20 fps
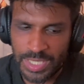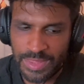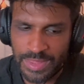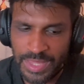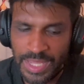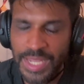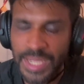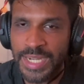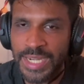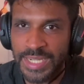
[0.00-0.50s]
I
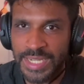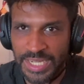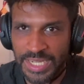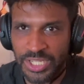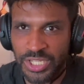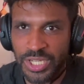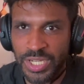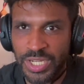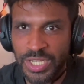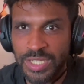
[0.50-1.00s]
think,
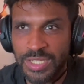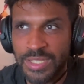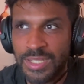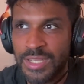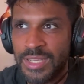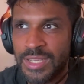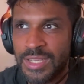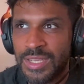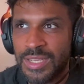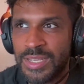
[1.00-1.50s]
Addiction,
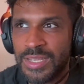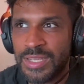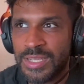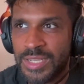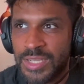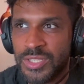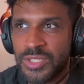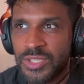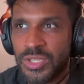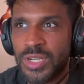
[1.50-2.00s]

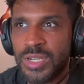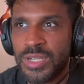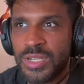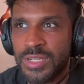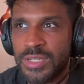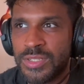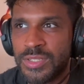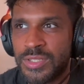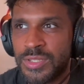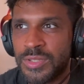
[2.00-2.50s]
her
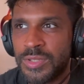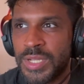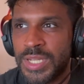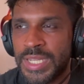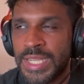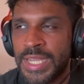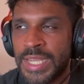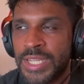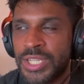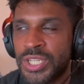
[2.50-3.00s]
song to
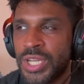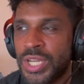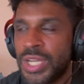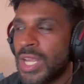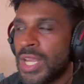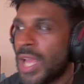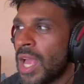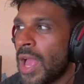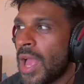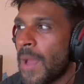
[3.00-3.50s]
Addiction.